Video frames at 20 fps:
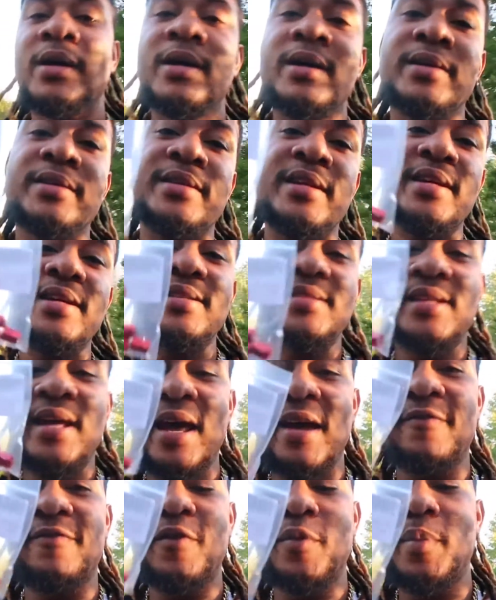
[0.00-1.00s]
These
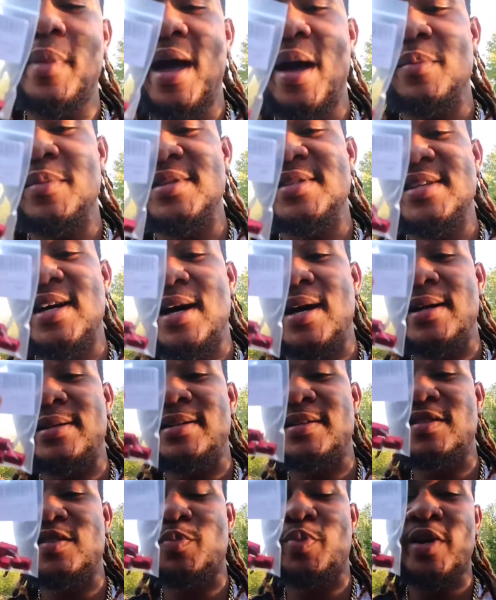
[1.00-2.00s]
came from Amazon.
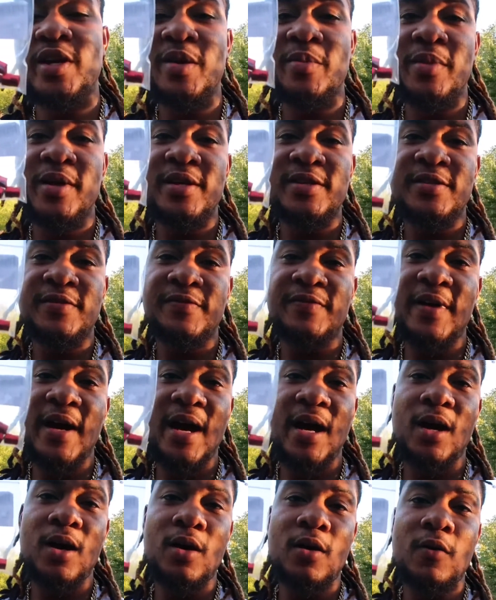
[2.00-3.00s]
These are pretty much
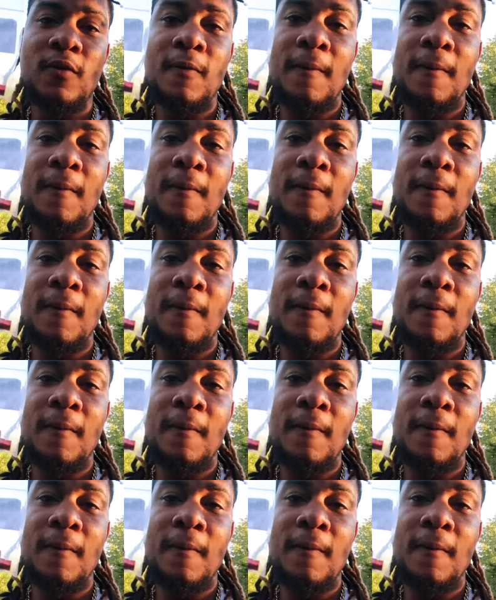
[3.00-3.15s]
valve